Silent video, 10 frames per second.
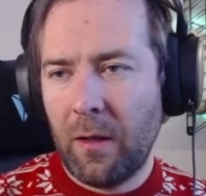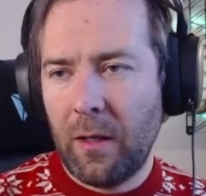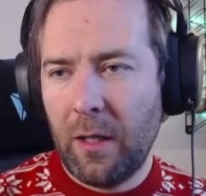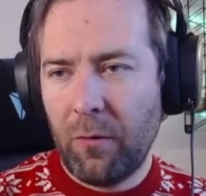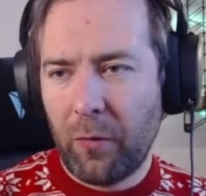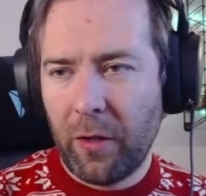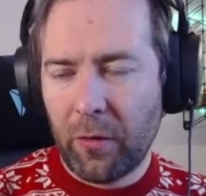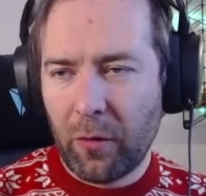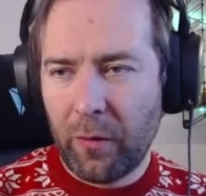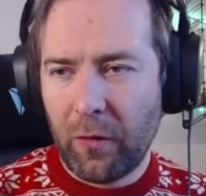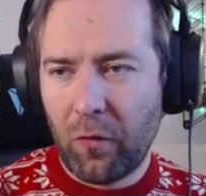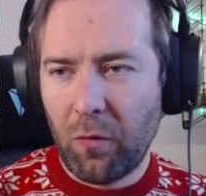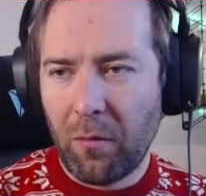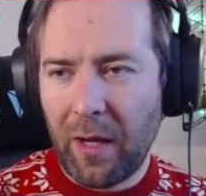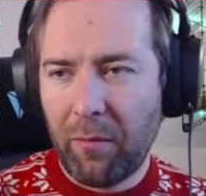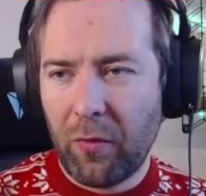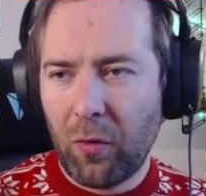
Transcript: And we are going to map